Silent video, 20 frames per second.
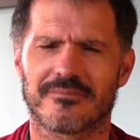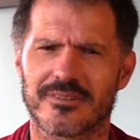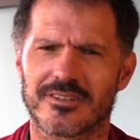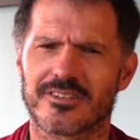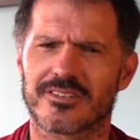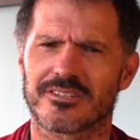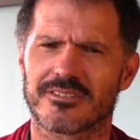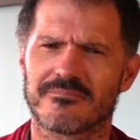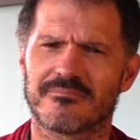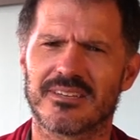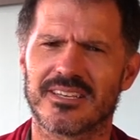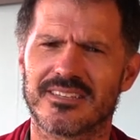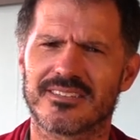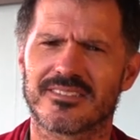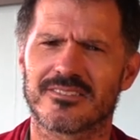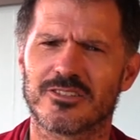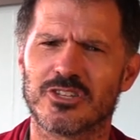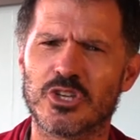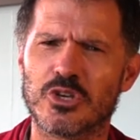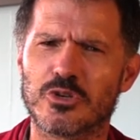which
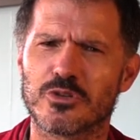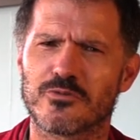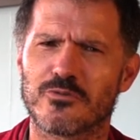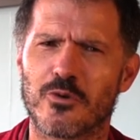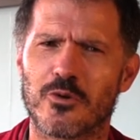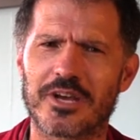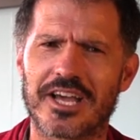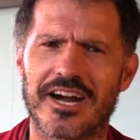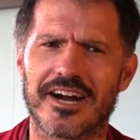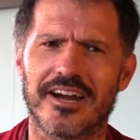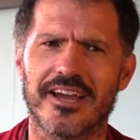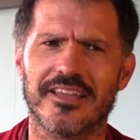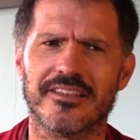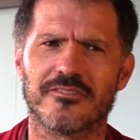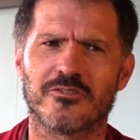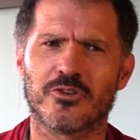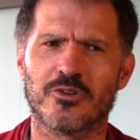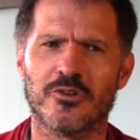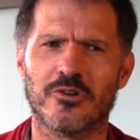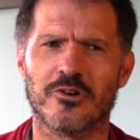is a useful
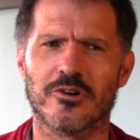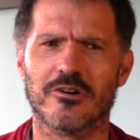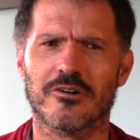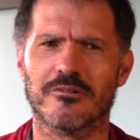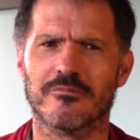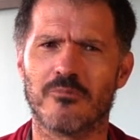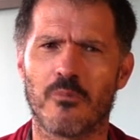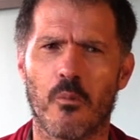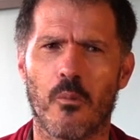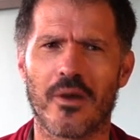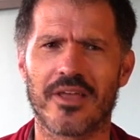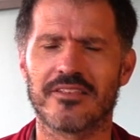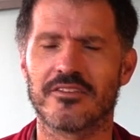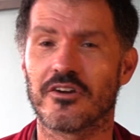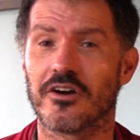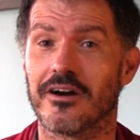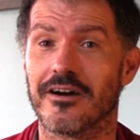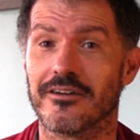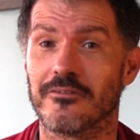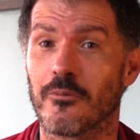guide to know when
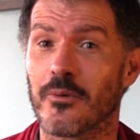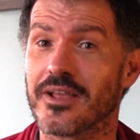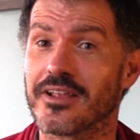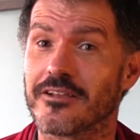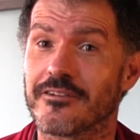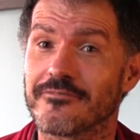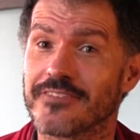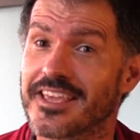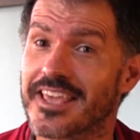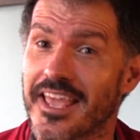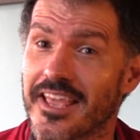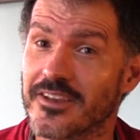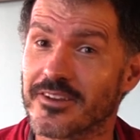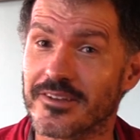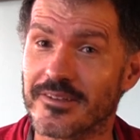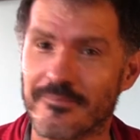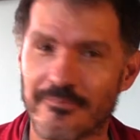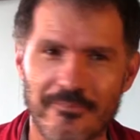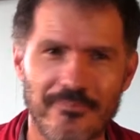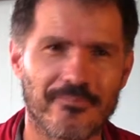God went on
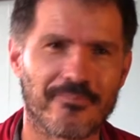vacation.